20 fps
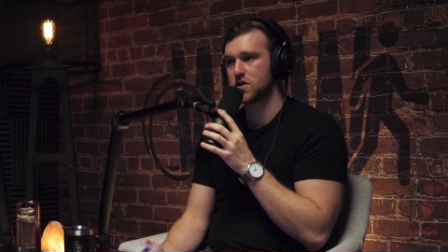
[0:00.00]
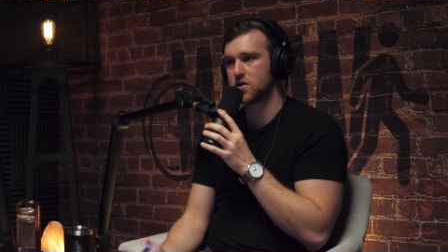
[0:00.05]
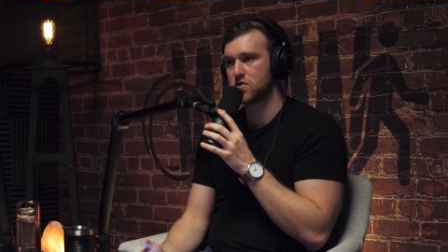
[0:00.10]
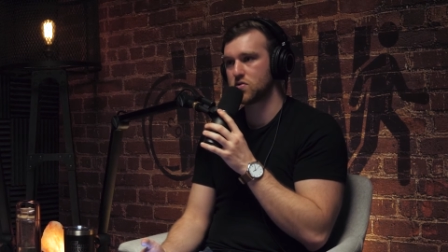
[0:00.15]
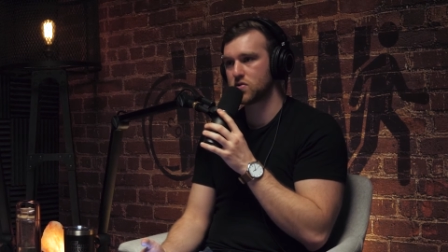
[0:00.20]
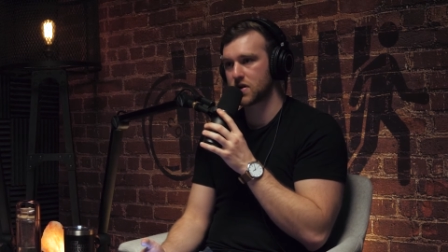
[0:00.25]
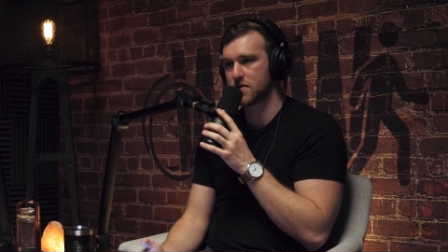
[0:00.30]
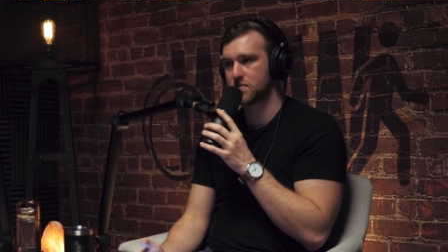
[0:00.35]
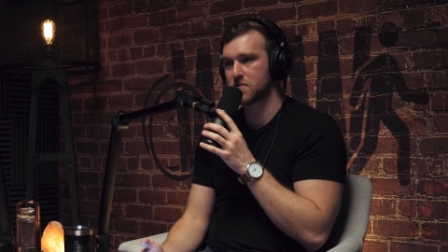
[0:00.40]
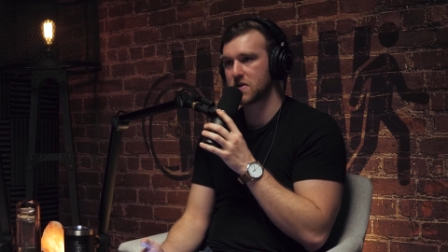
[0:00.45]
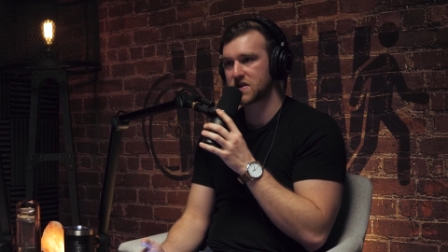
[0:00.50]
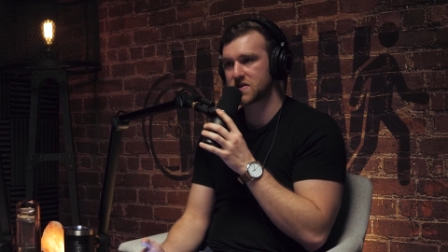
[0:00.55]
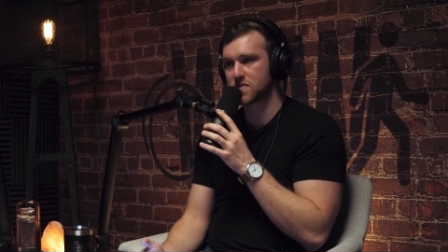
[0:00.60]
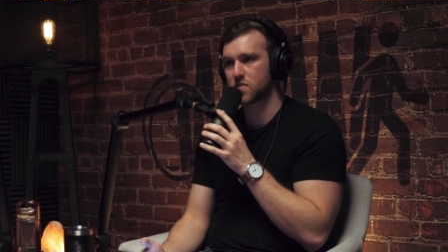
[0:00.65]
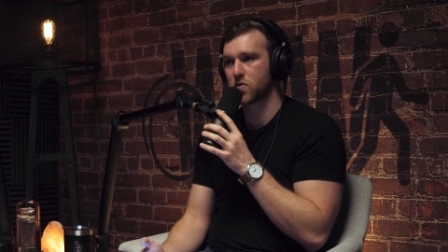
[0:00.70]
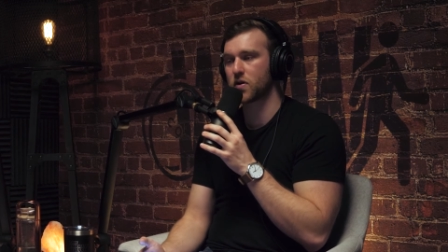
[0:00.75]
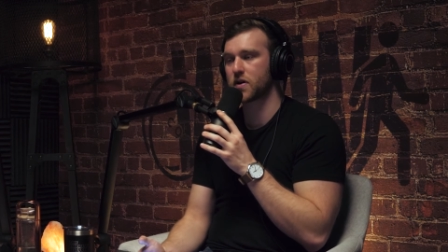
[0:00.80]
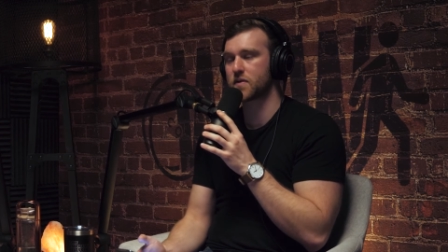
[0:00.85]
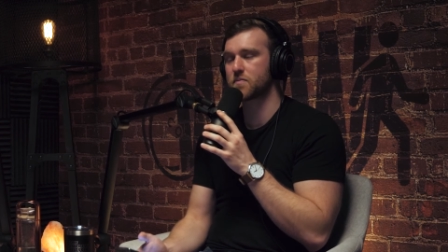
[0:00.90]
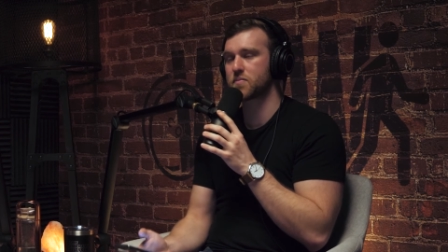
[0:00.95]
You can be
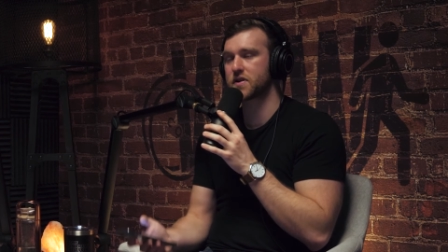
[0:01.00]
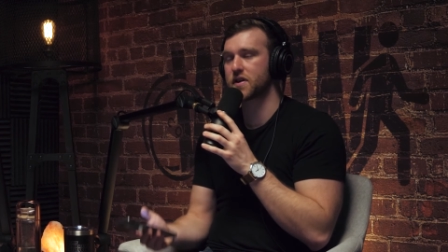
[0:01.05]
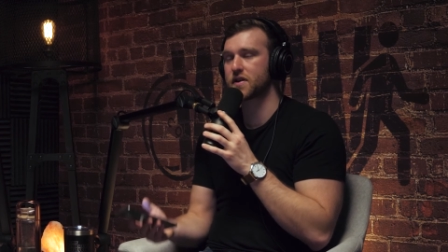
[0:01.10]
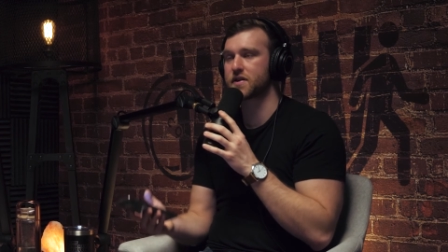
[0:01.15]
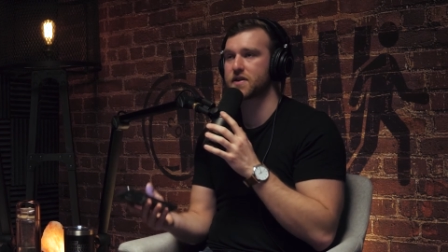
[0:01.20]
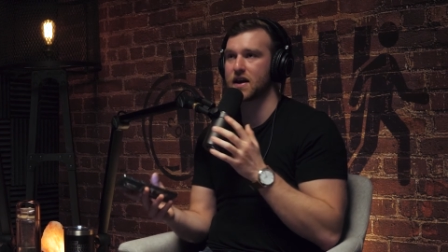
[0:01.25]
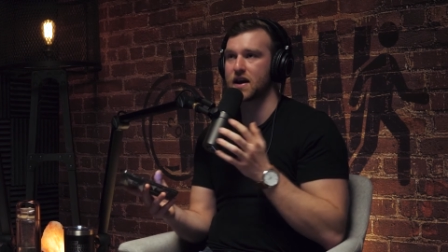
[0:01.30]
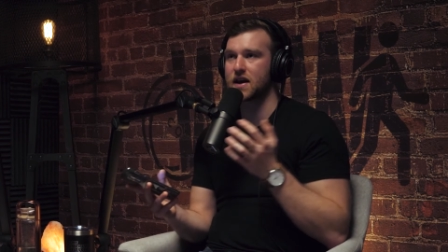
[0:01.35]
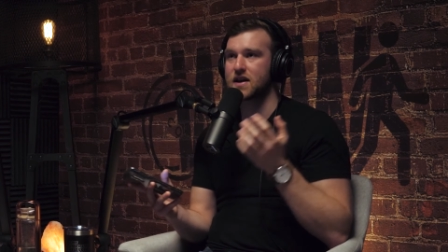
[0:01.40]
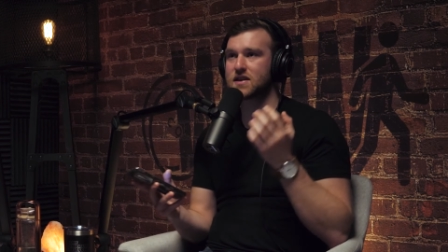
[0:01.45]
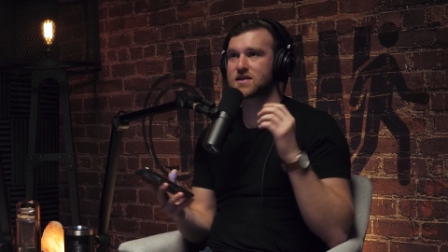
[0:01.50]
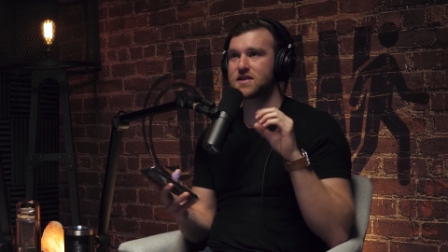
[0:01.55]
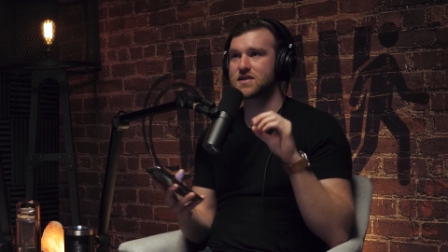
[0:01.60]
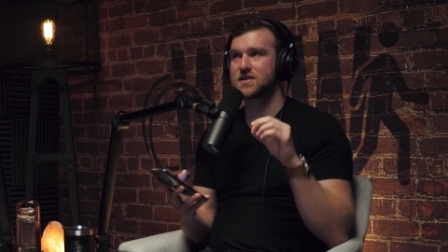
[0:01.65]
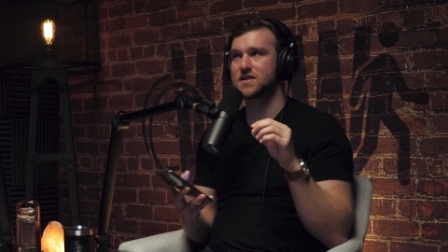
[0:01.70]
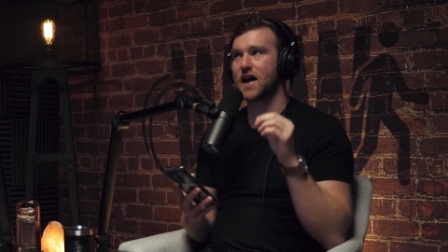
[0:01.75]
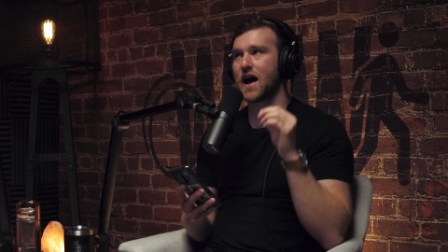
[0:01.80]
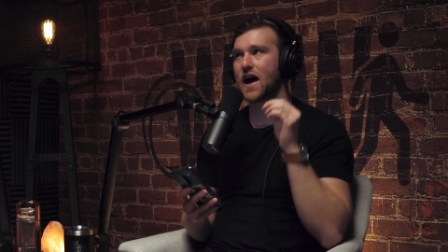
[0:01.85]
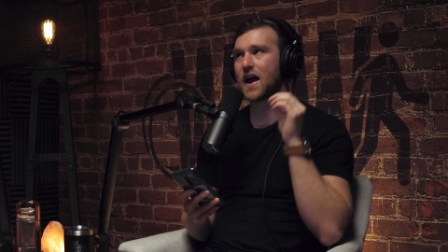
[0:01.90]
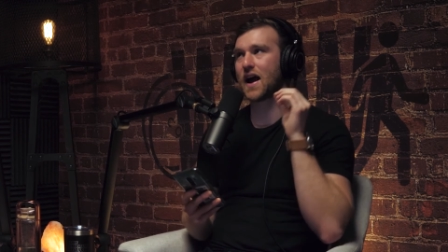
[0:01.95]
supported. But the thing is
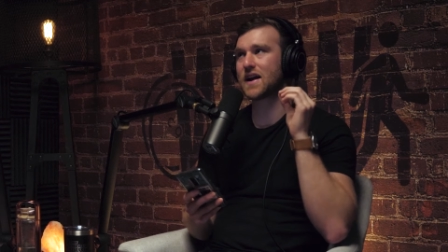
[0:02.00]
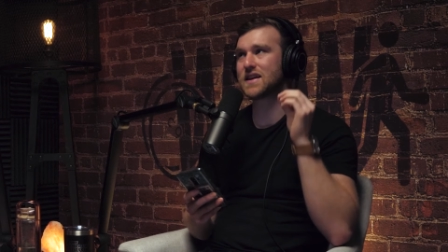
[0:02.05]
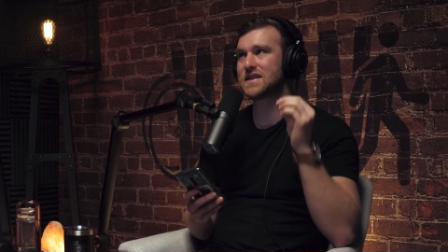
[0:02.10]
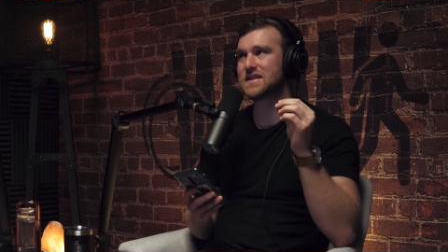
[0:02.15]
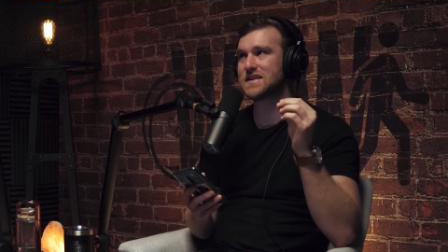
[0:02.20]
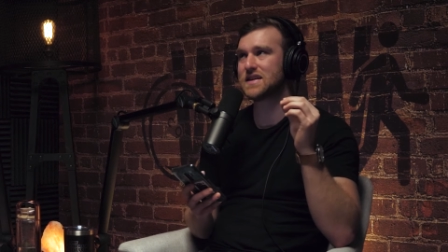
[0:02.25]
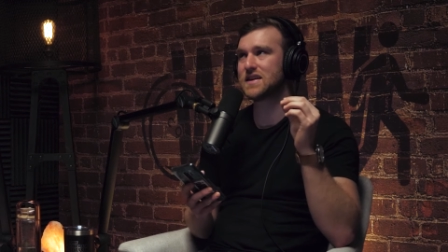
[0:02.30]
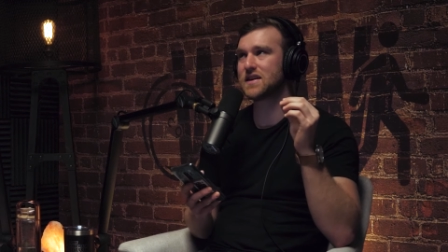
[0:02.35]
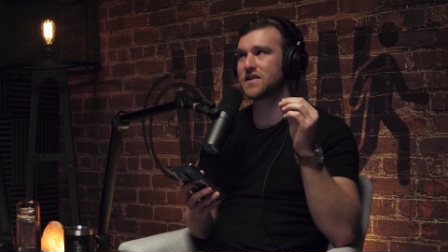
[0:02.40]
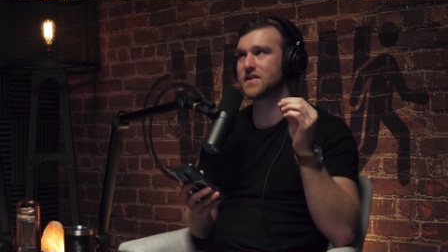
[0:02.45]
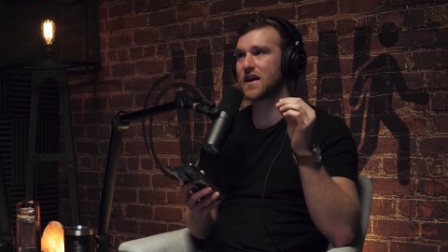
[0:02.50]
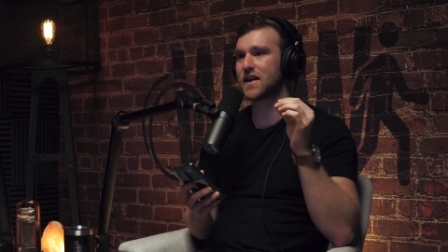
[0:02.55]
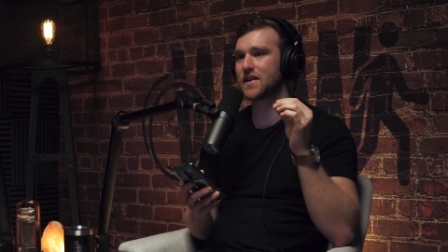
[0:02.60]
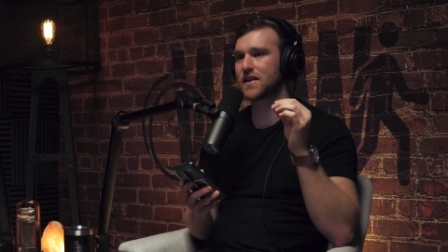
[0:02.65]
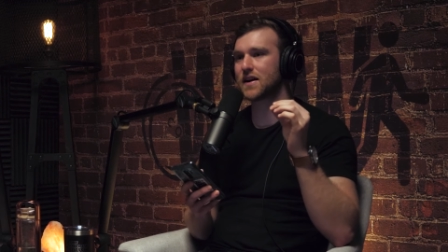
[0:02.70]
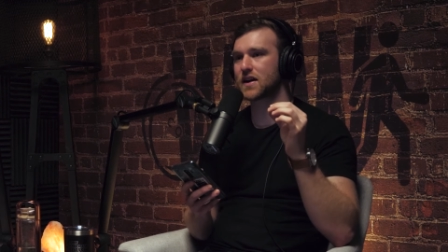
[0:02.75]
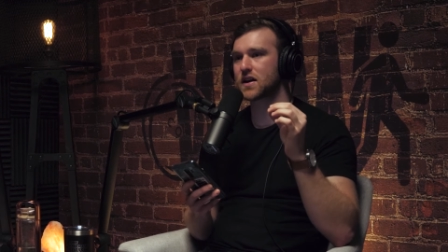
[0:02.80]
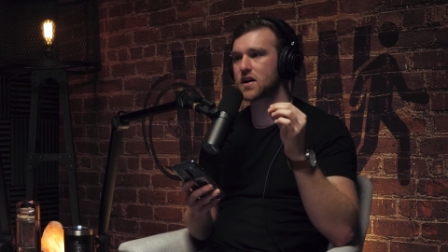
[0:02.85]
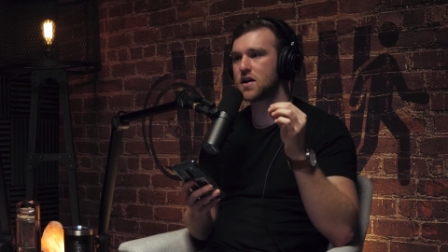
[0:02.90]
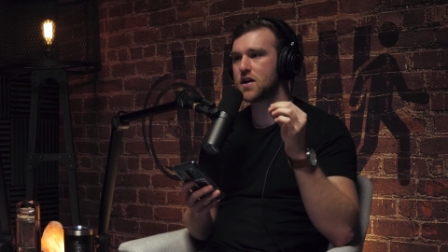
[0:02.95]
that idea that
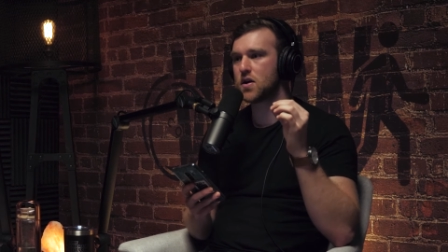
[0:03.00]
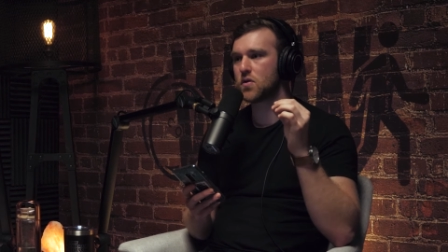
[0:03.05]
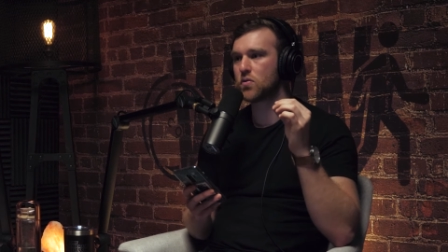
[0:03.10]
like,